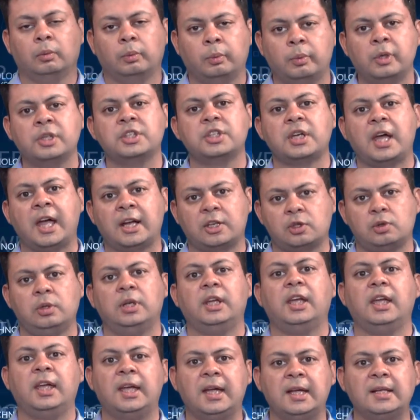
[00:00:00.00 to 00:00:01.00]
which
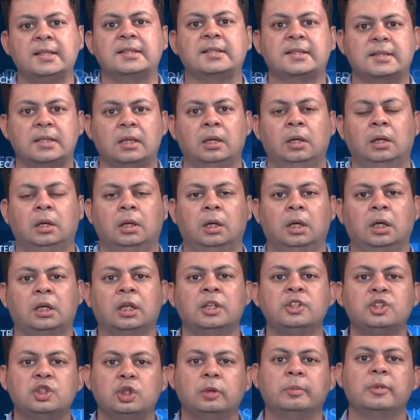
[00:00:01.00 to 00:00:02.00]
actually aids a
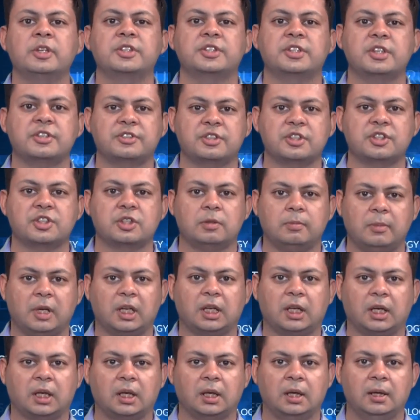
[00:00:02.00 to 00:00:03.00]
consumer's decision
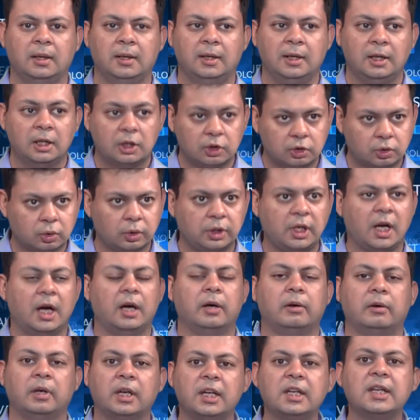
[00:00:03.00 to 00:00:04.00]
making. So
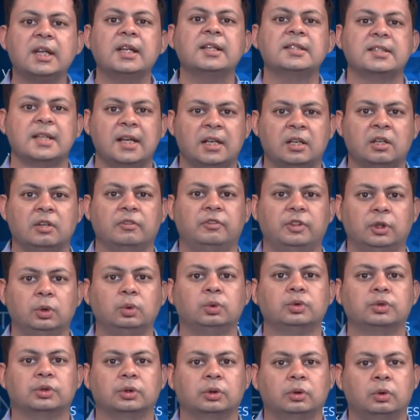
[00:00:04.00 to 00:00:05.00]
yeah, ratings and
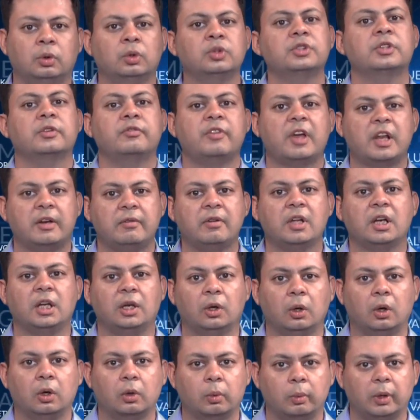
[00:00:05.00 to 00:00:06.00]
reviews goes a very very
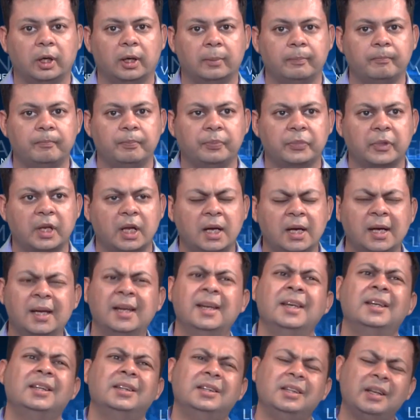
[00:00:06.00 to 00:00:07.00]
long way.
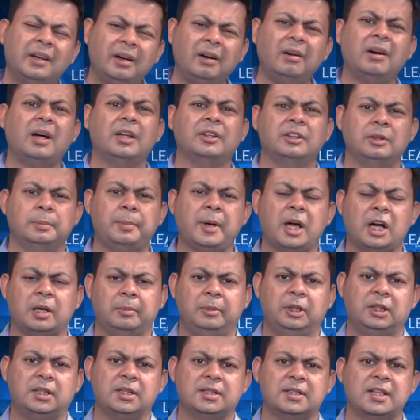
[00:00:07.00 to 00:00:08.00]
There are other
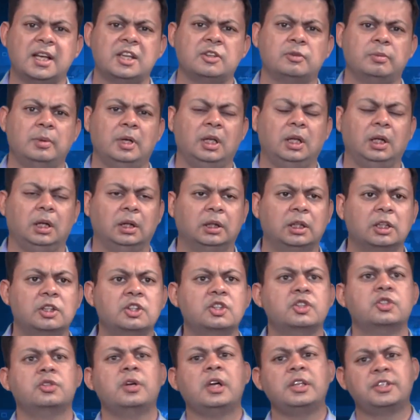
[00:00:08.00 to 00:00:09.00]
parameters as well. The
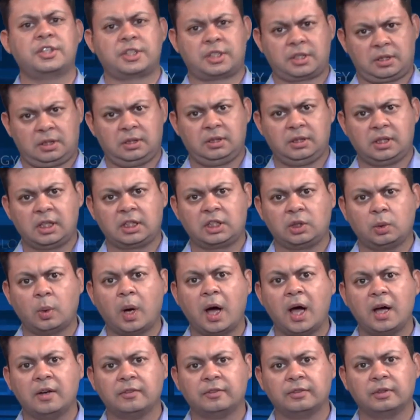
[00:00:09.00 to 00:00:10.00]
trust that you
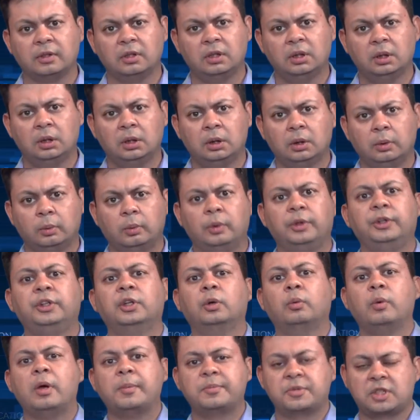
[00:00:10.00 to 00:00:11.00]
have with
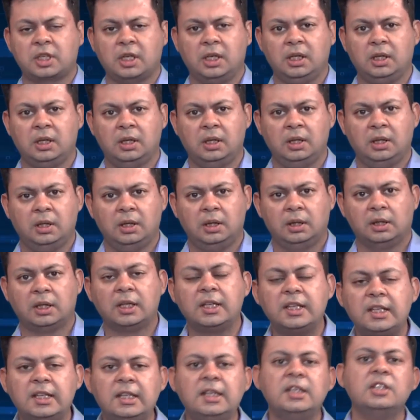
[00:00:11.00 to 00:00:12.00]
your website,
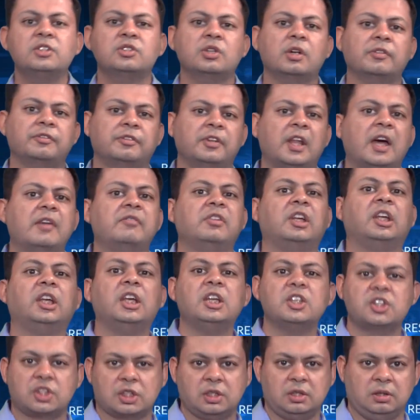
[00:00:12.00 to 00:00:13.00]
the ease of
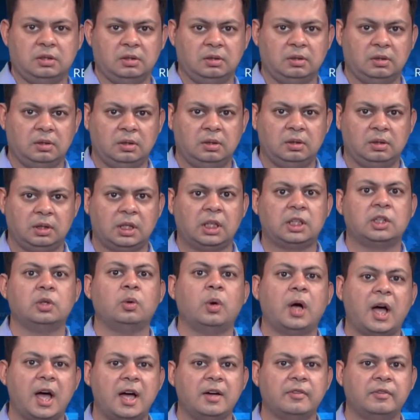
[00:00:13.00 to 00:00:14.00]
navigation that
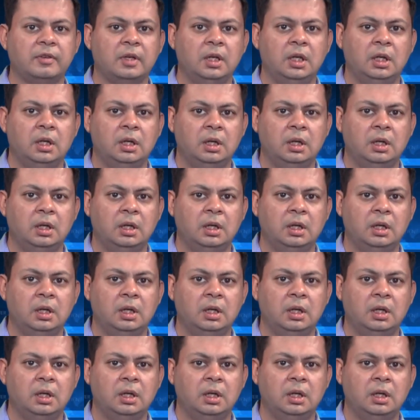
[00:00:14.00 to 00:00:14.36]
you have